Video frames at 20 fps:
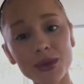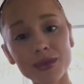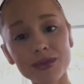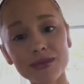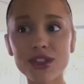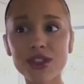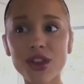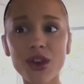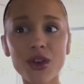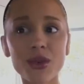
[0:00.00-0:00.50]

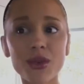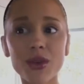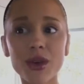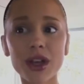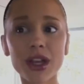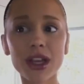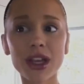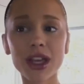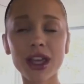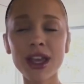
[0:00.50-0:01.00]
So
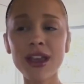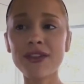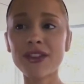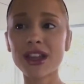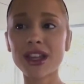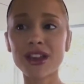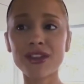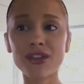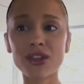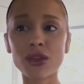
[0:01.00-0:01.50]
even
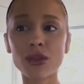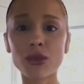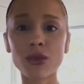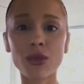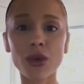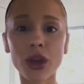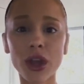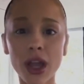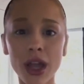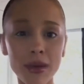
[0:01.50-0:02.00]
if you
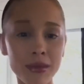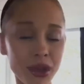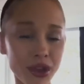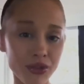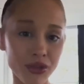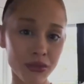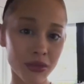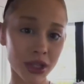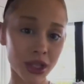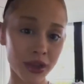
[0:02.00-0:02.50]
are coming
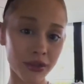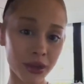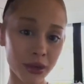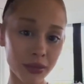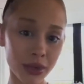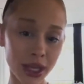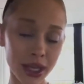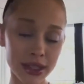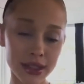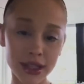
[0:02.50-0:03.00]
from a loving
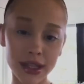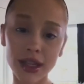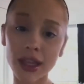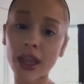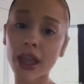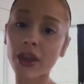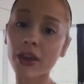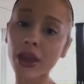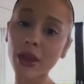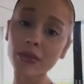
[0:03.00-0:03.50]
place and a
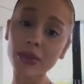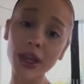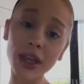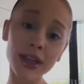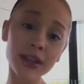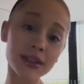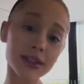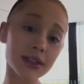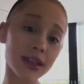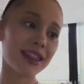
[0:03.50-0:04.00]
caring
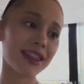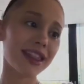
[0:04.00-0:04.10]
place,